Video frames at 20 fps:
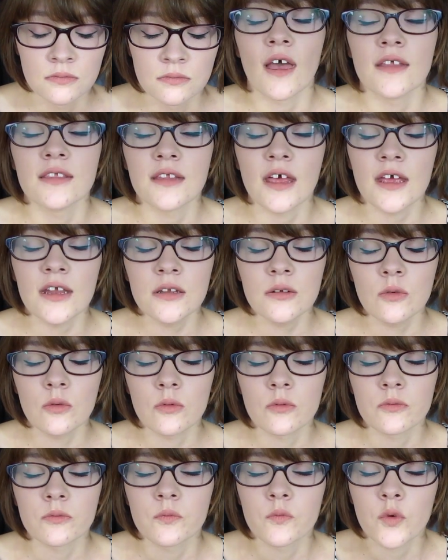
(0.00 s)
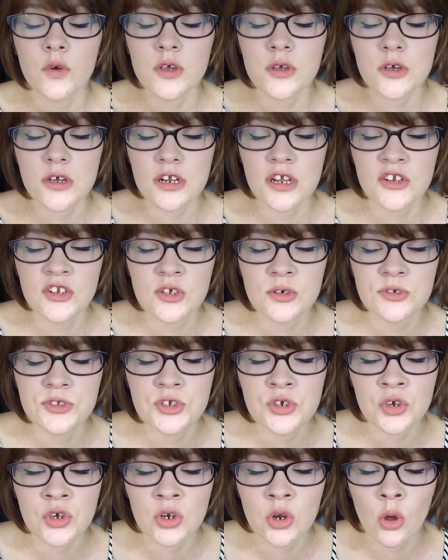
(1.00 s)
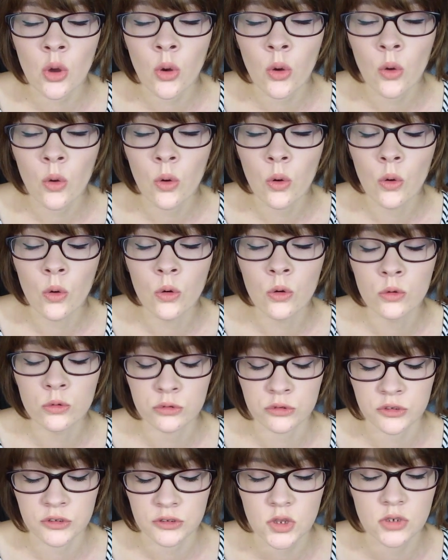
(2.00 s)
and then what you're gonna do is you're gonna hold.